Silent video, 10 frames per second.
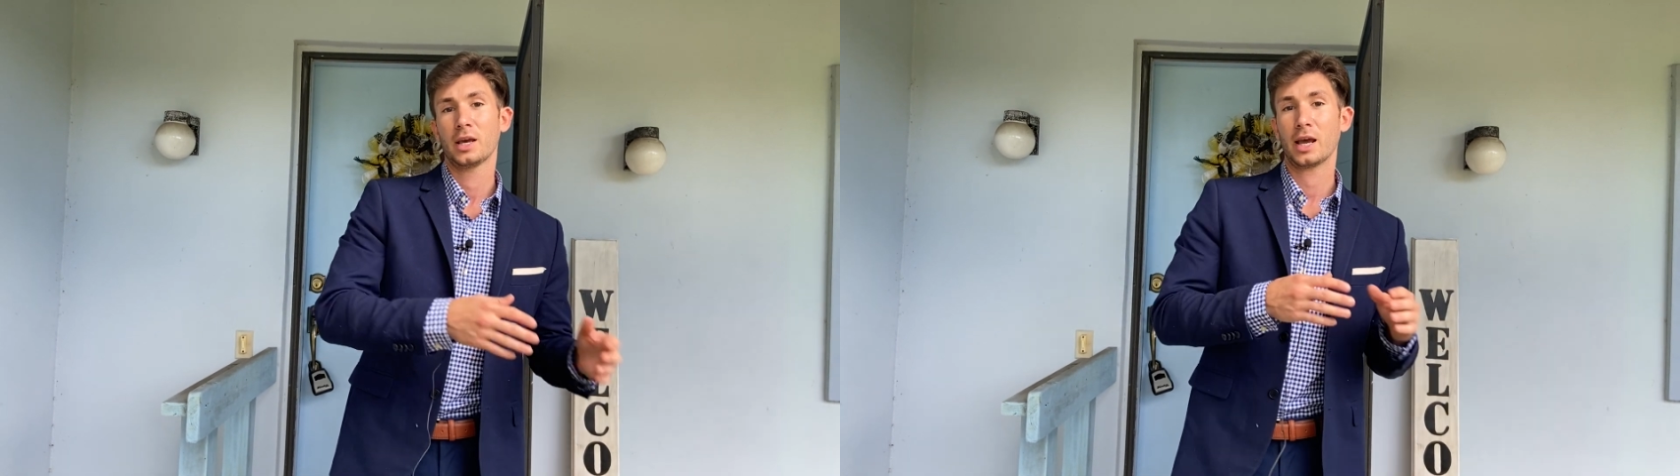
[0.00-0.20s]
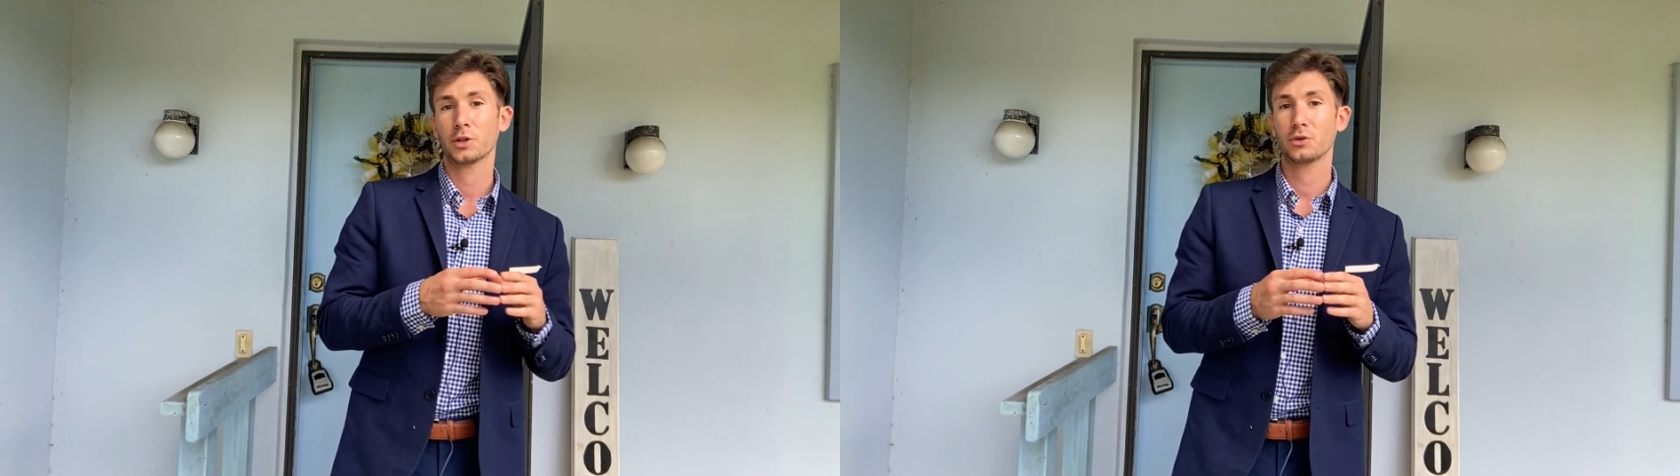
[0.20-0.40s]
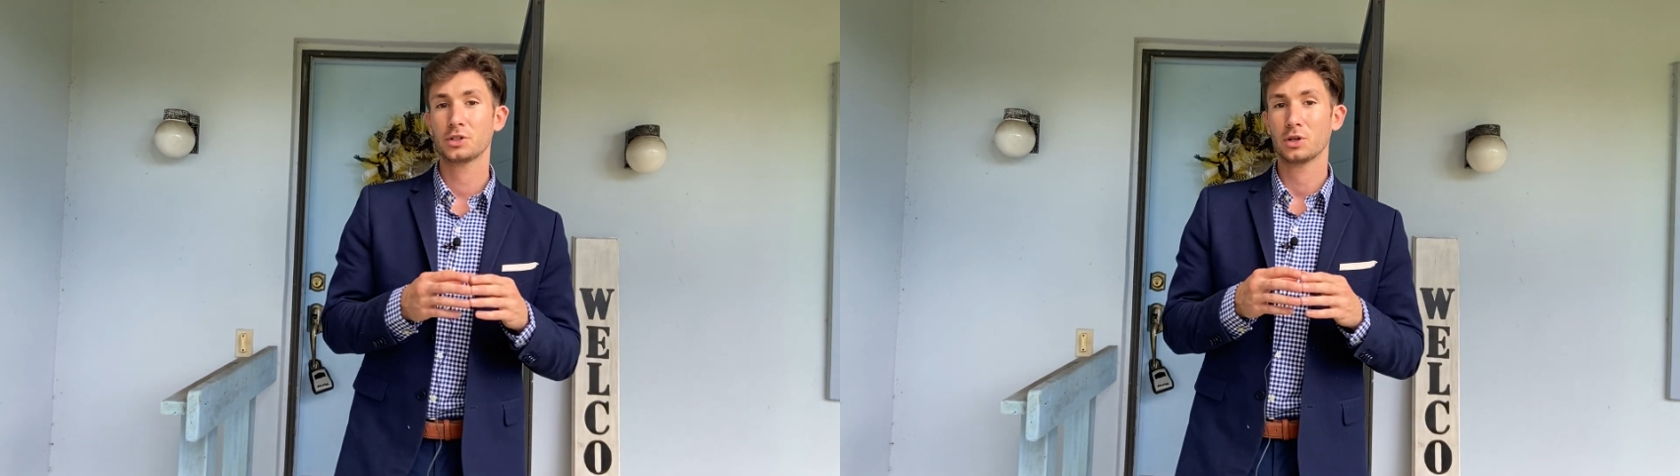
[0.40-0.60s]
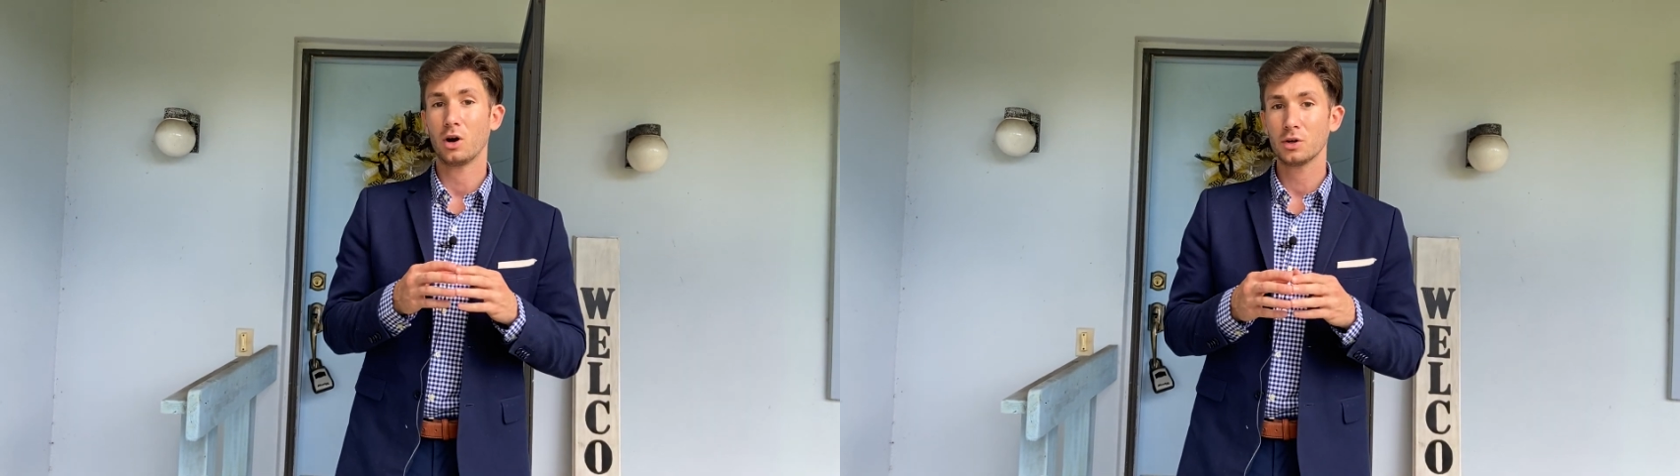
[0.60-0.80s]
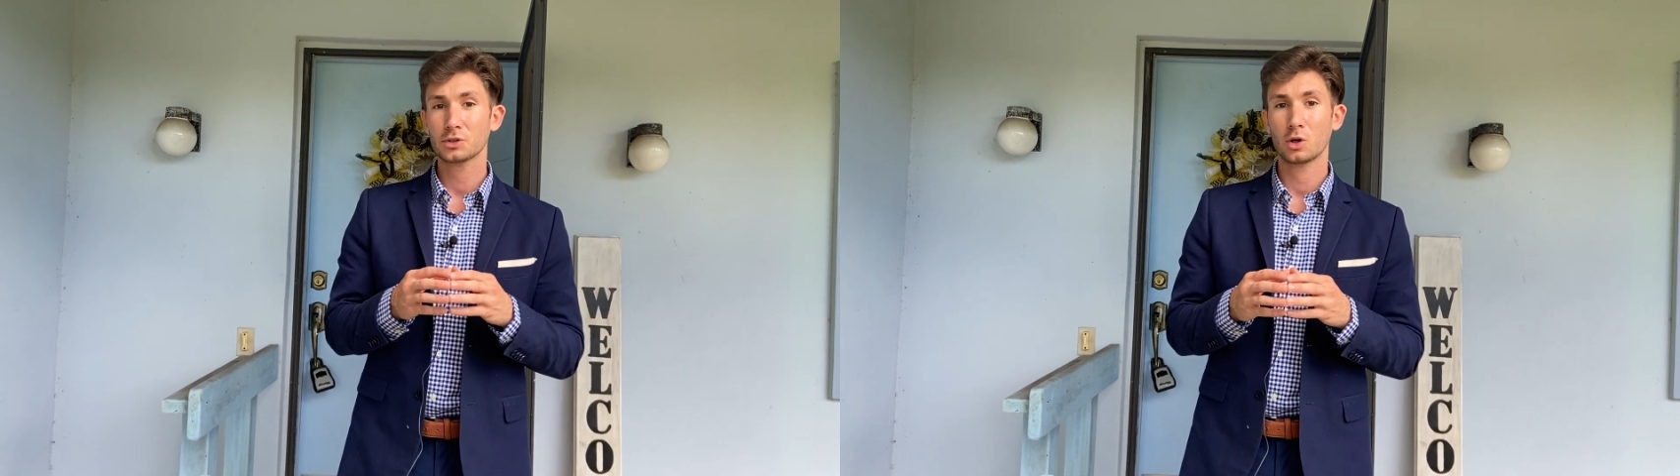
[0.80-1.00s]
And the reason
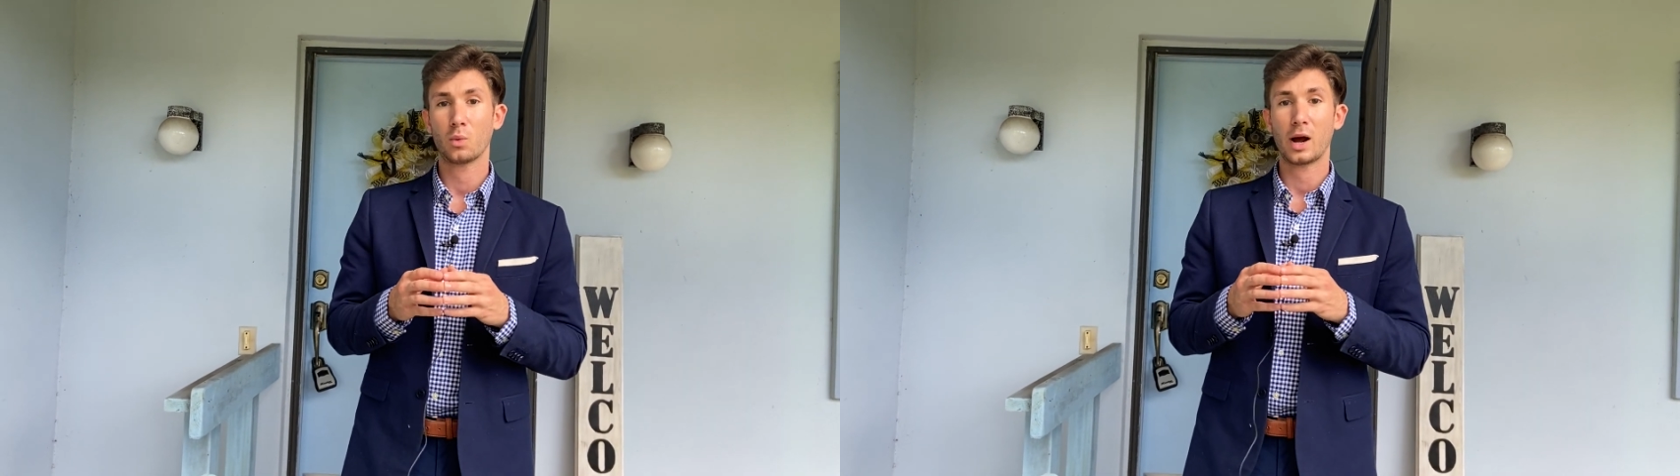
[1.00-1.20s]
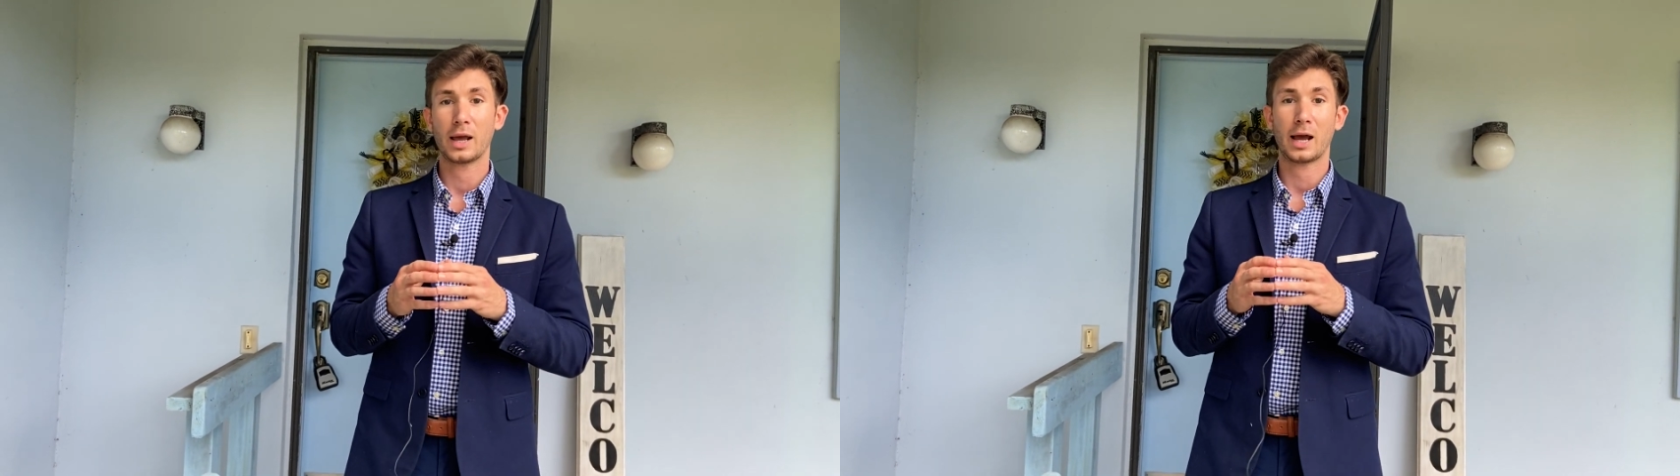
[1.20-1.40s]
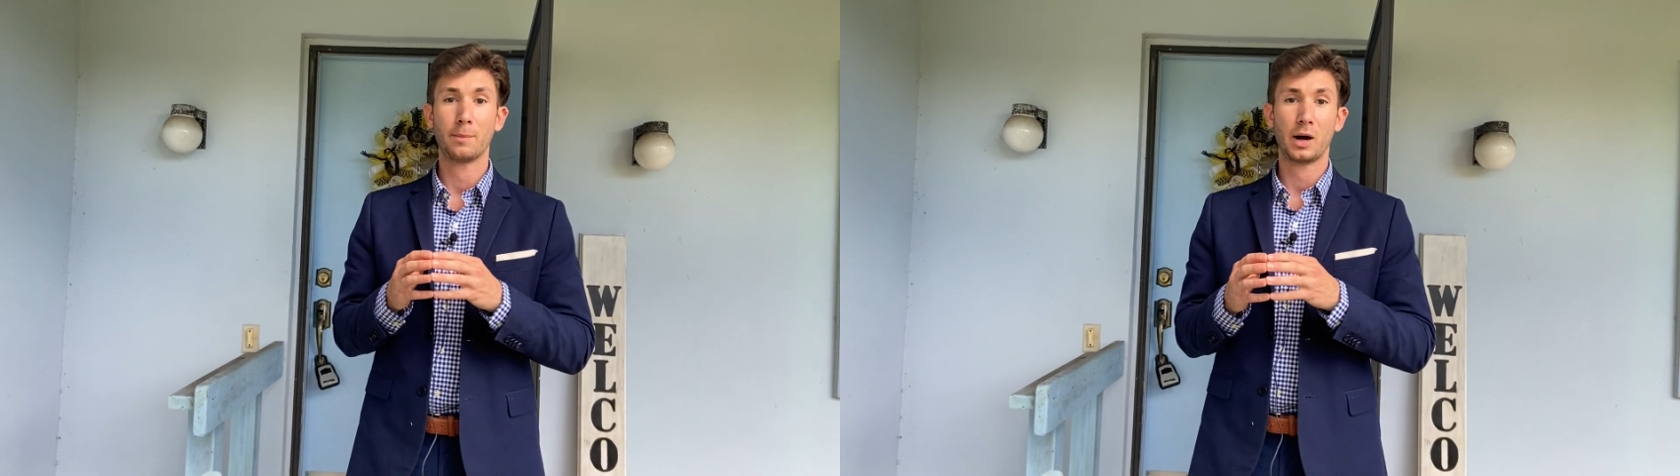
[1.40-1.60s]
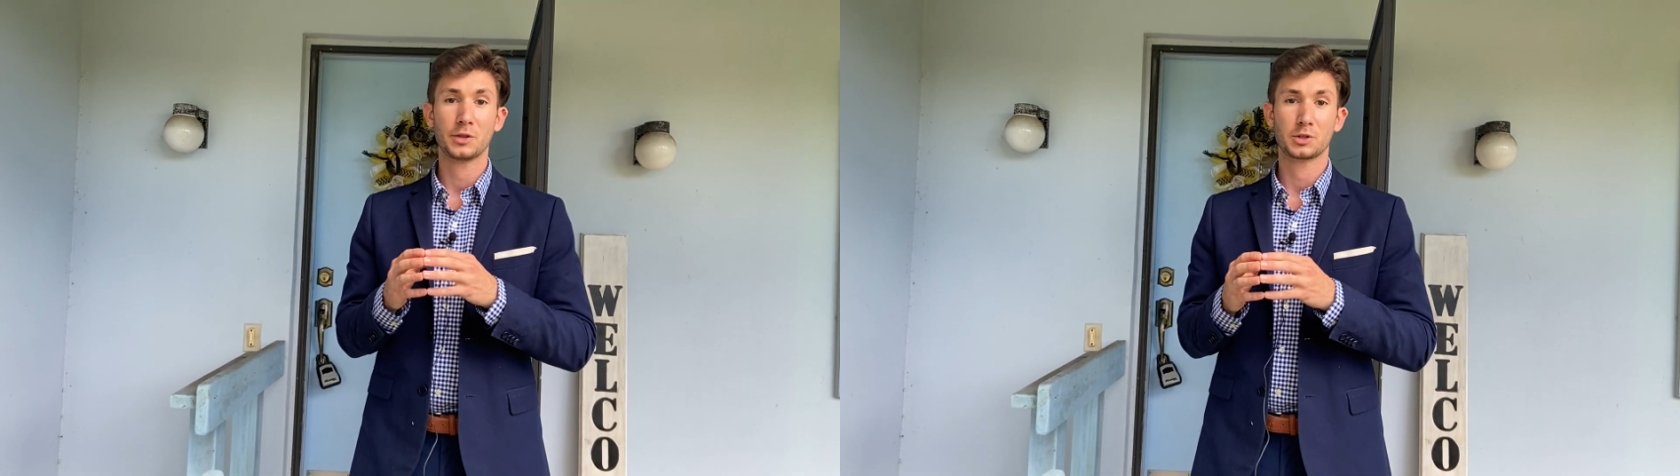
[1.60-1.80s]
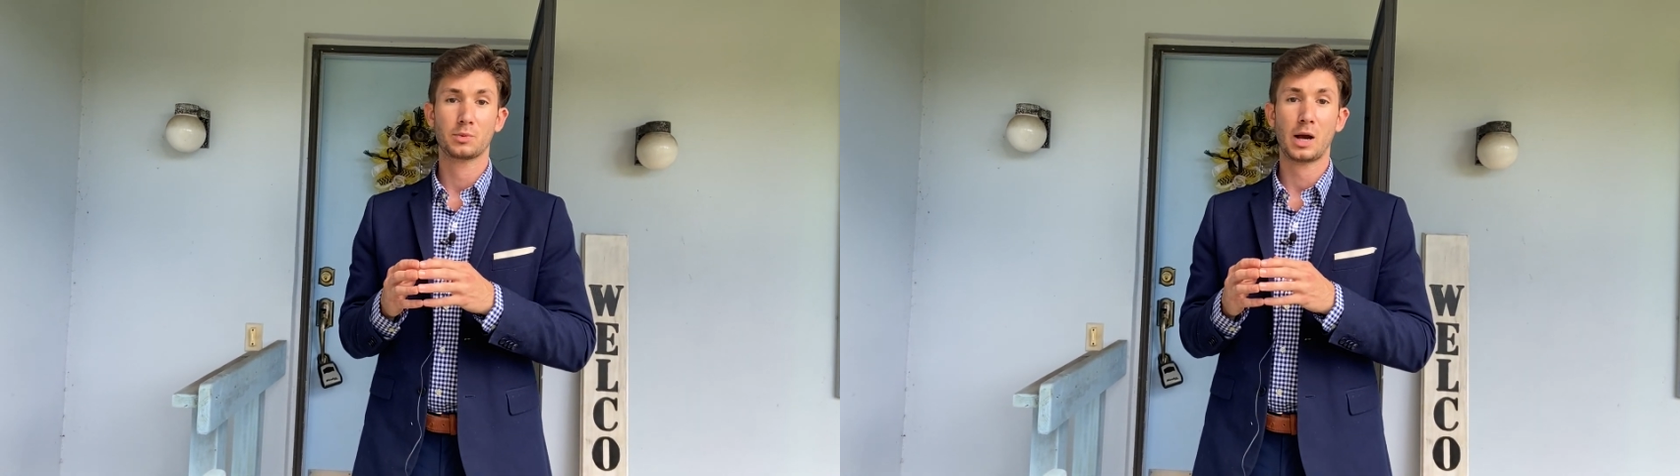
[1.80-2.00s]
also why I bought
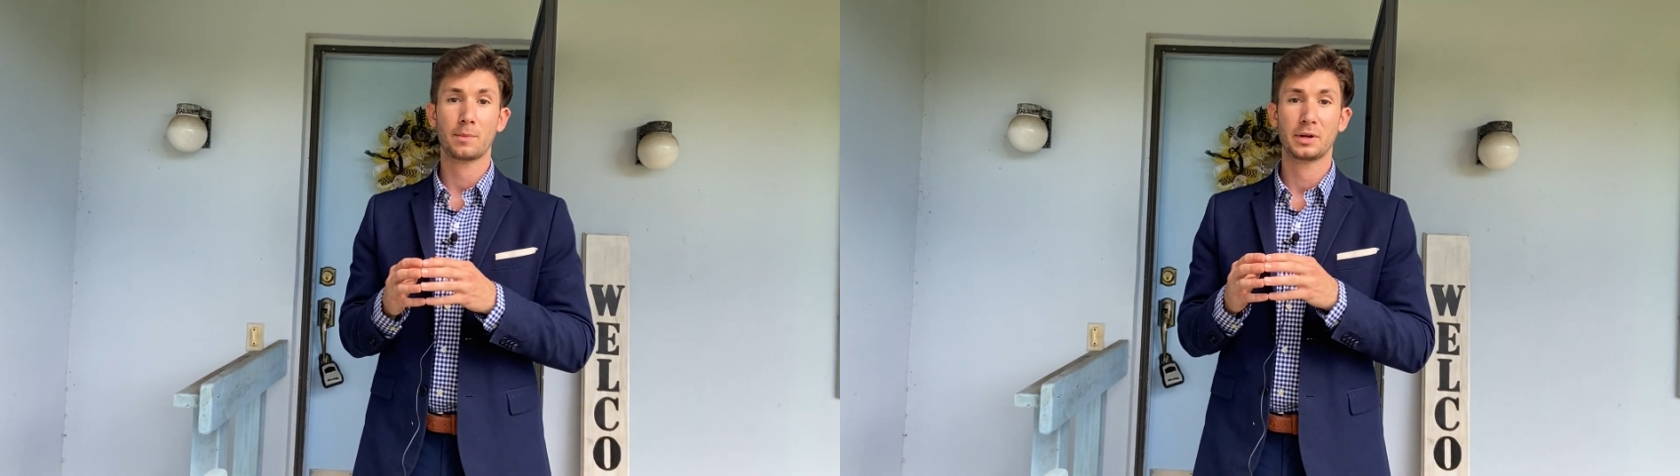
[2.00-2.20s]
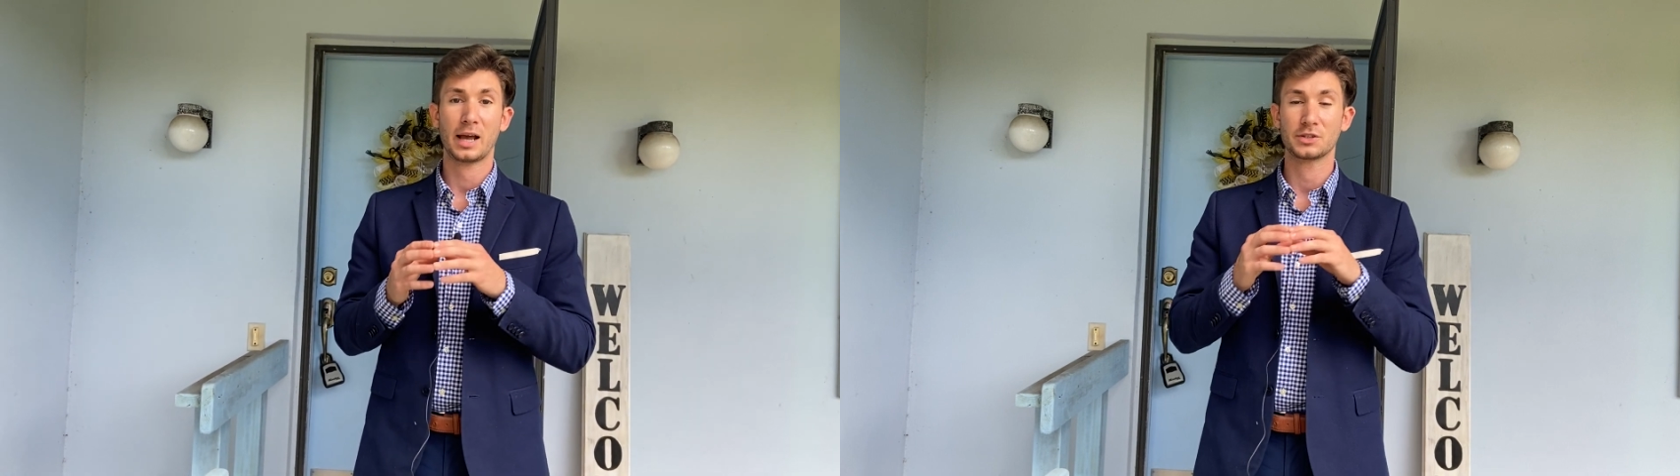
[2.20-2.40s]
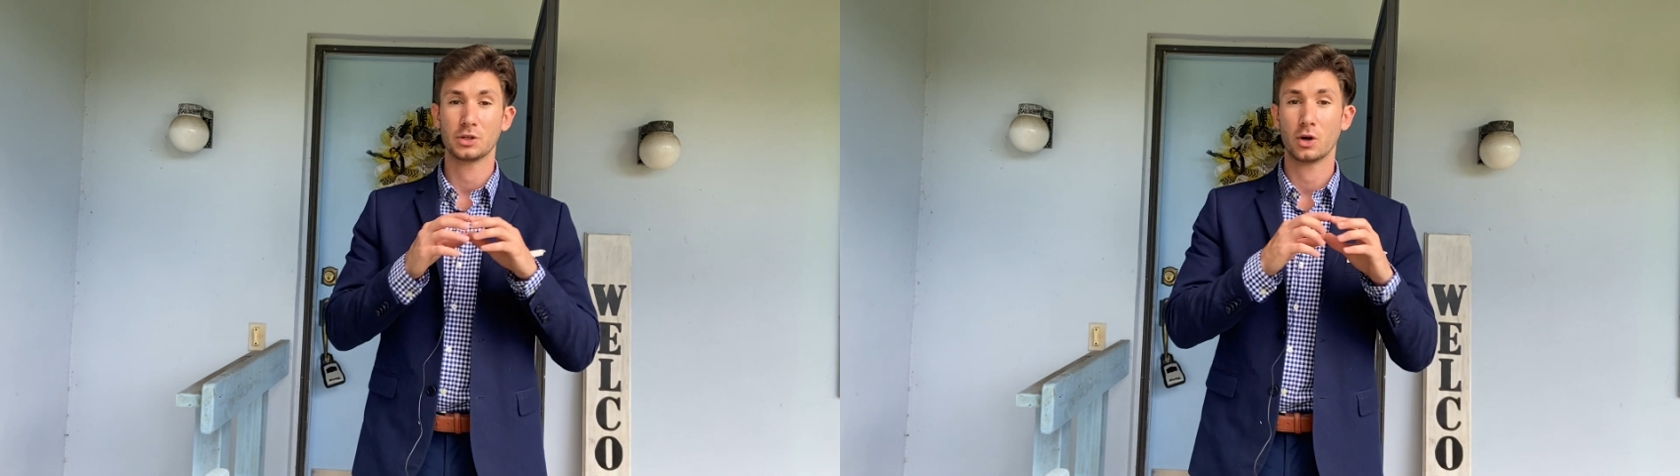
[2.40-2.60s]
this property as an